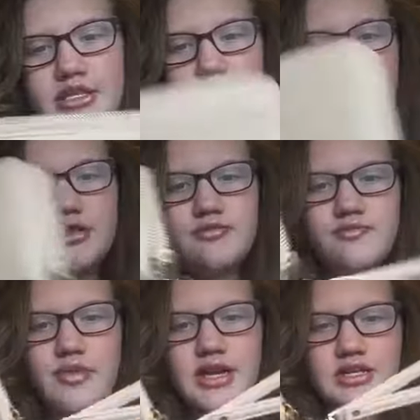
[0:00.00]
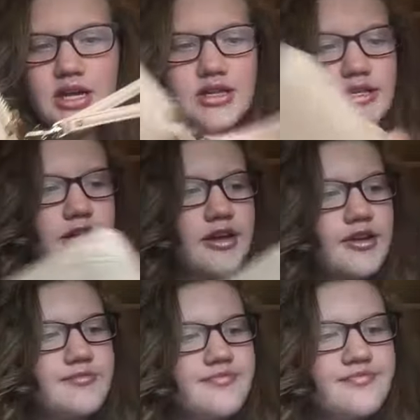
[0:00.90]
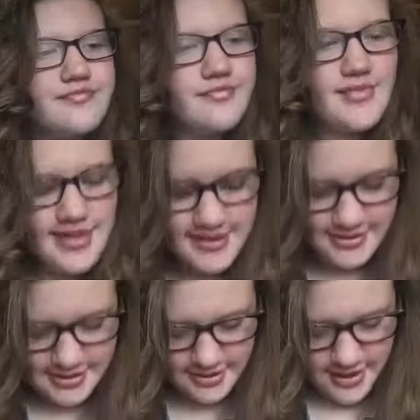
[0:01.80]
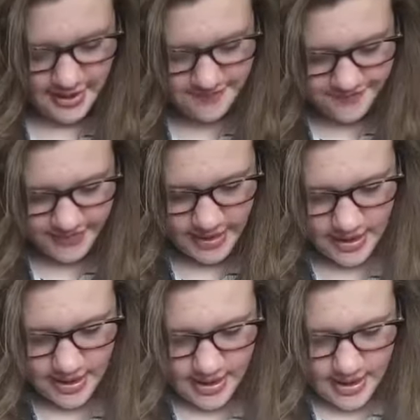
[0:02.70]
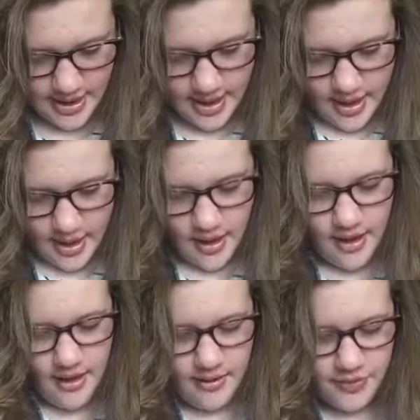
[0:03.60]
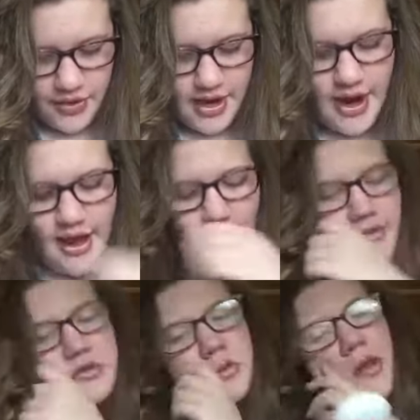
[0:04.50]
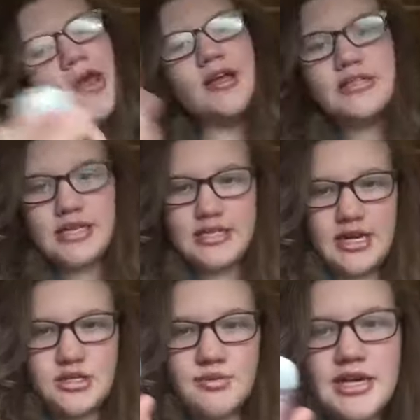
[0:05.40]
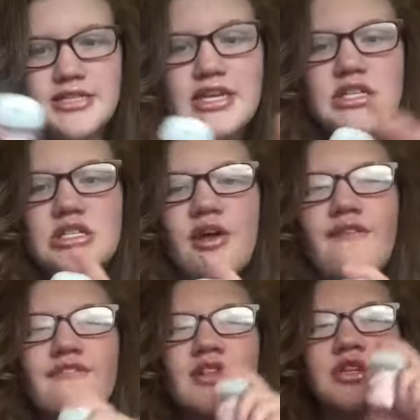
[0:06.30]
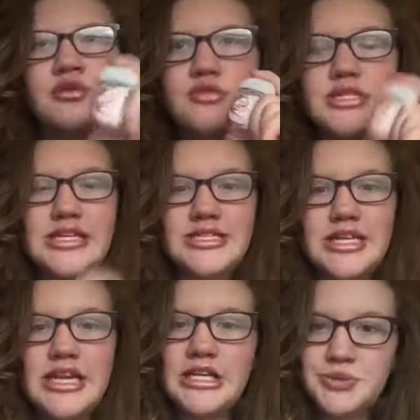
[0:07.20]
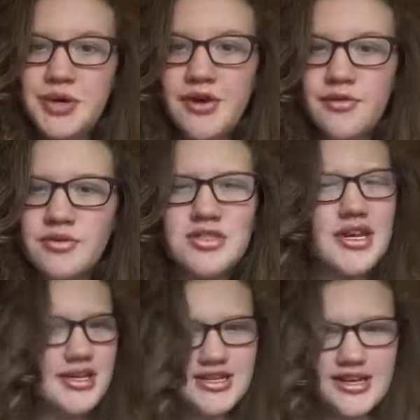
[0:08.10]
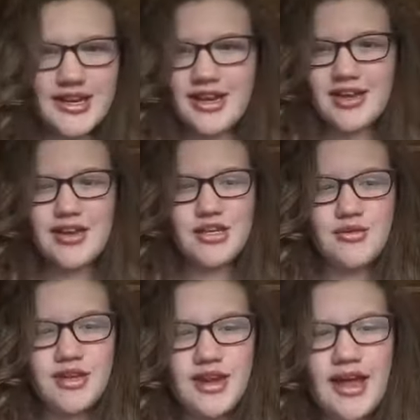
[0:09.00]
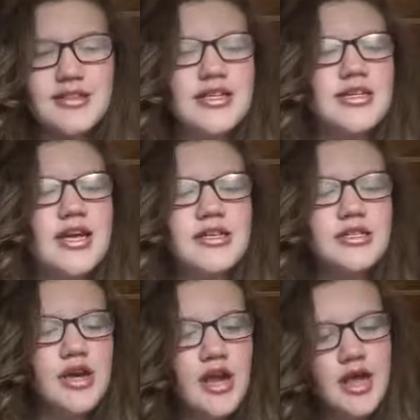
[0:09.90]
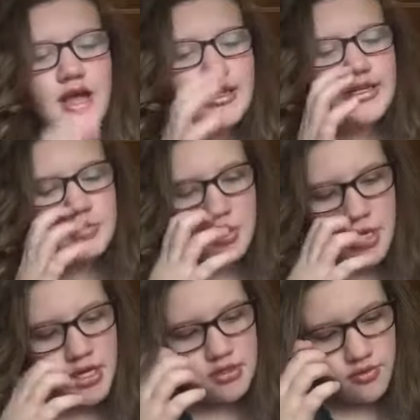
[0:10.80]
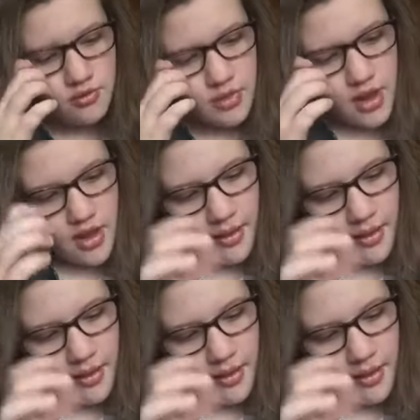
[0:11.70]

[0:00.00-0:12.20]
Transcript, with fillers: it's just, and it's got this on. So yeah. Um, then I have some hand sanitizer because it is flu season. It's where everyone's getting sick and you need hand sanitizer. This one is from,